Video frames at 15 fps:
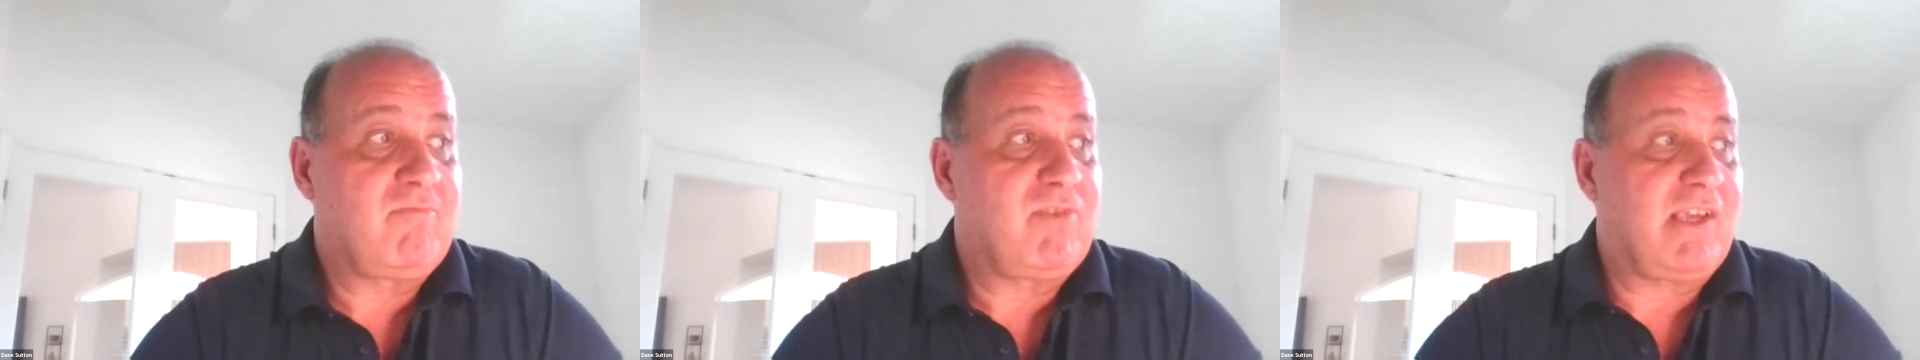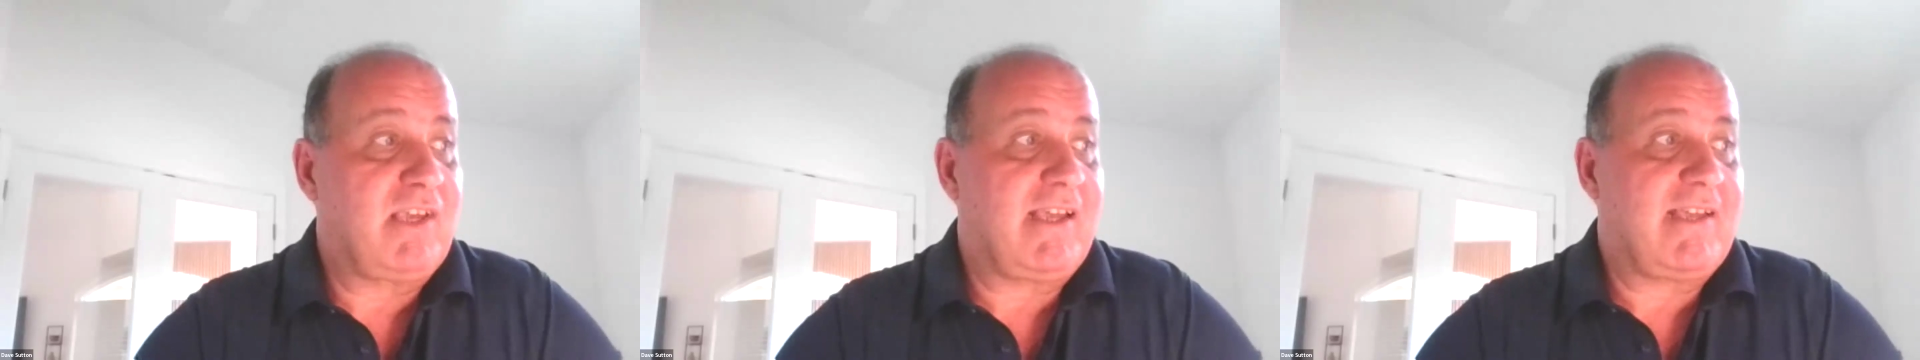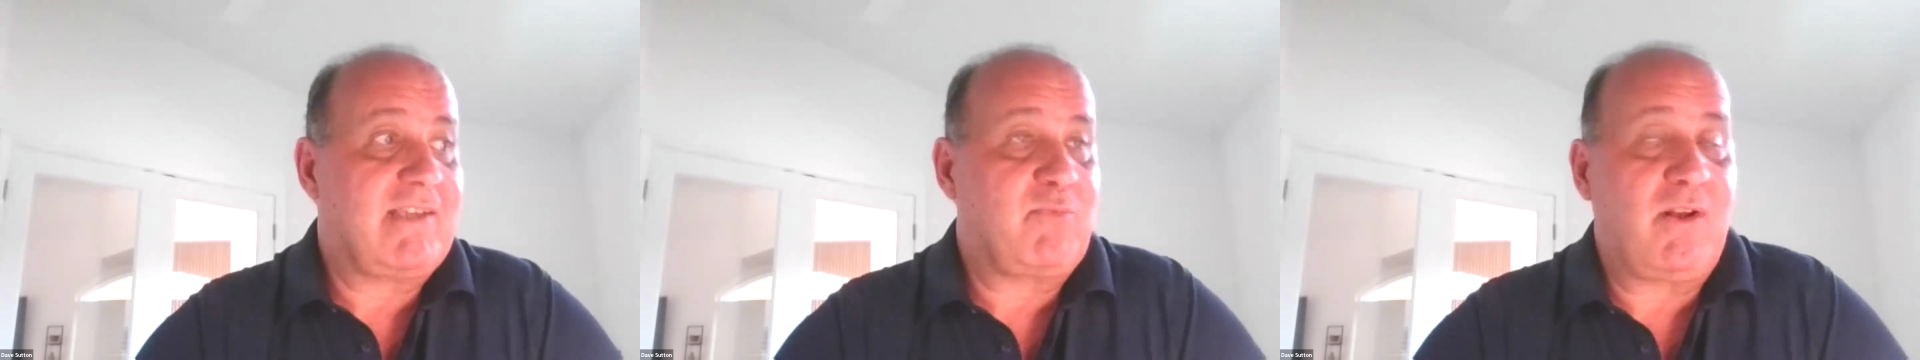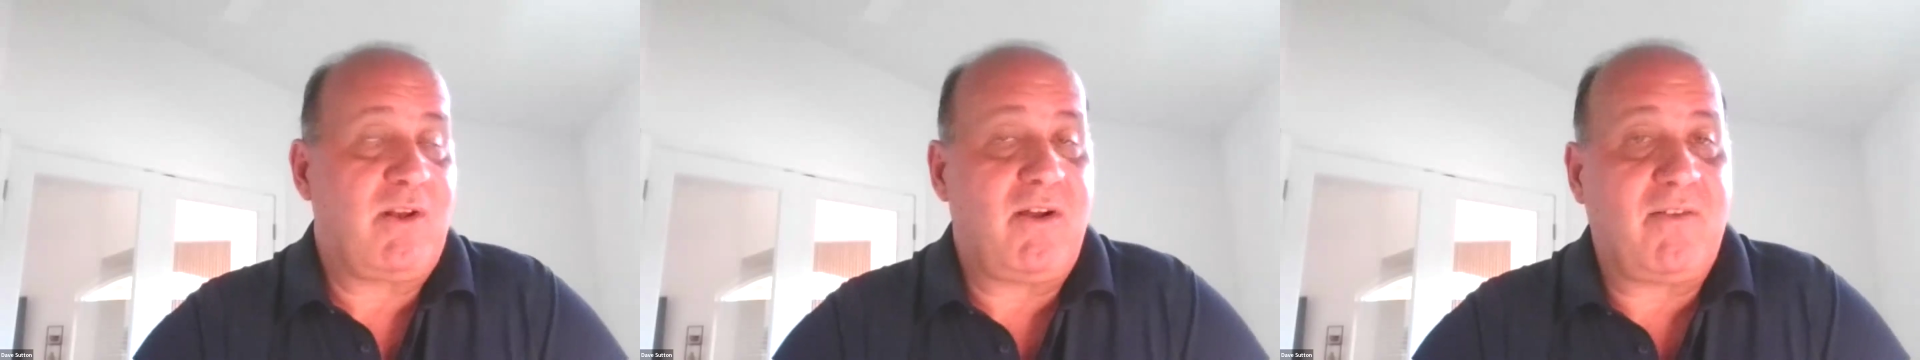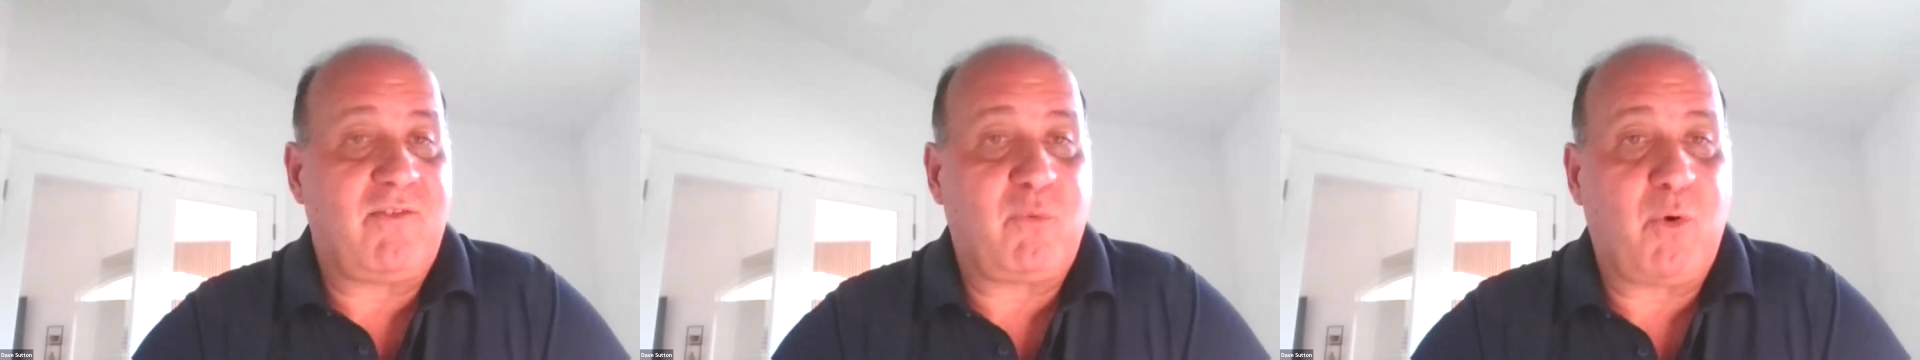because we
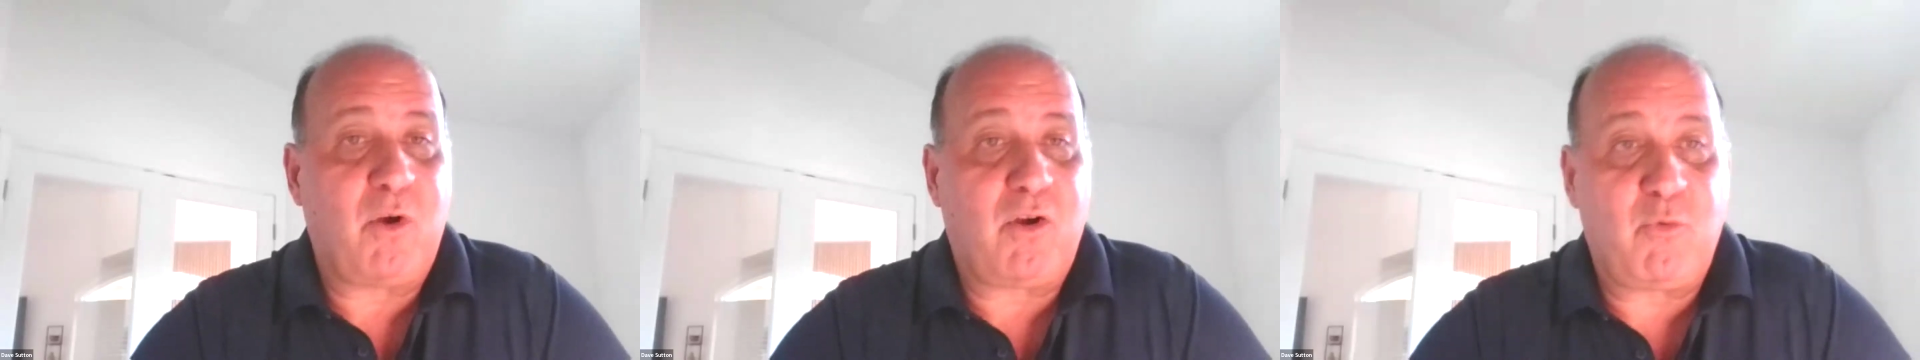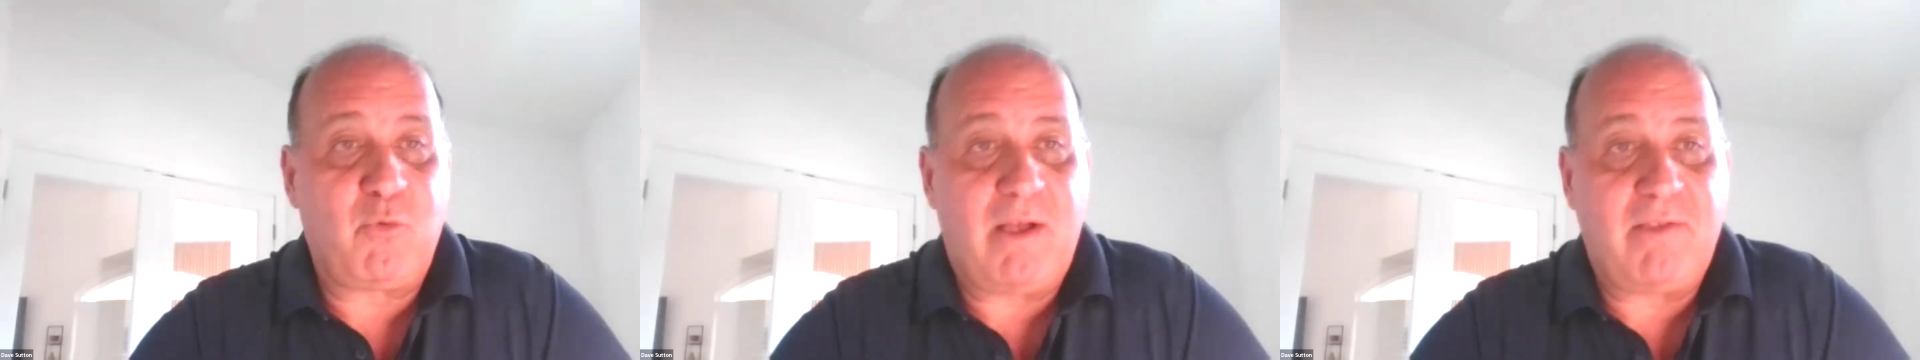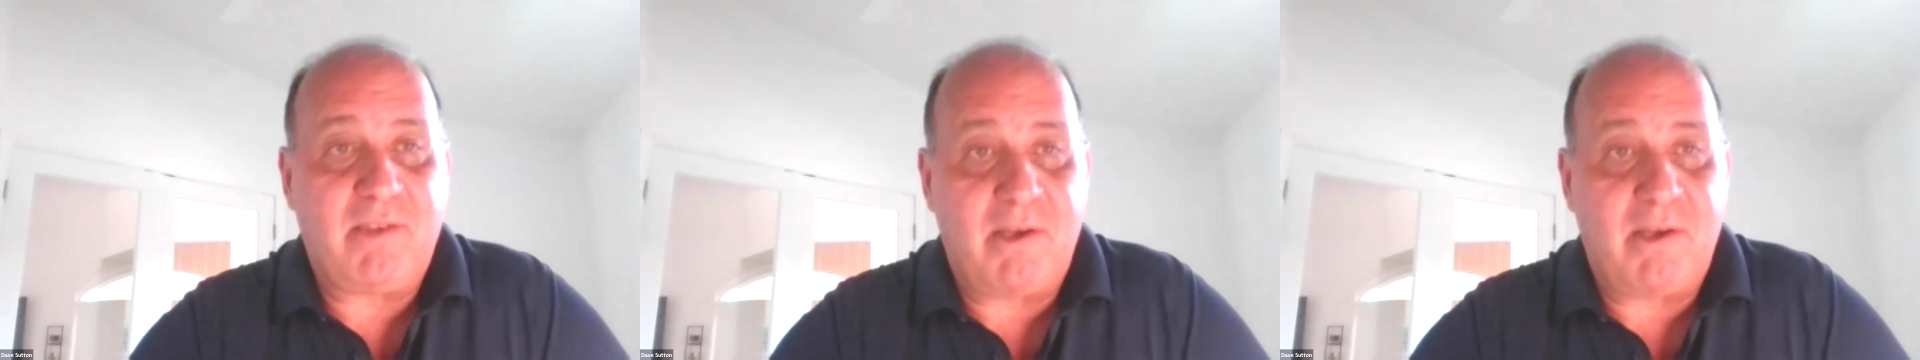don't have to work around